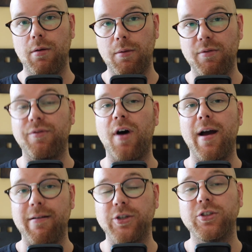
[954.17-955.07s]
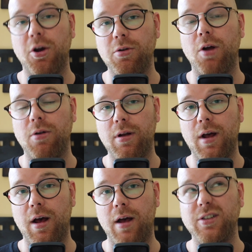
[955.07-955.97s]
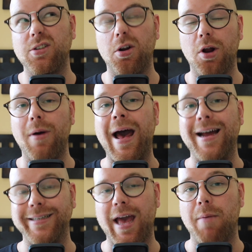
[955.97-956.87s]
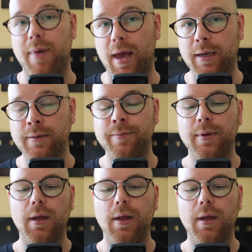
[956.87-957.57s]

via a solo ad campaign,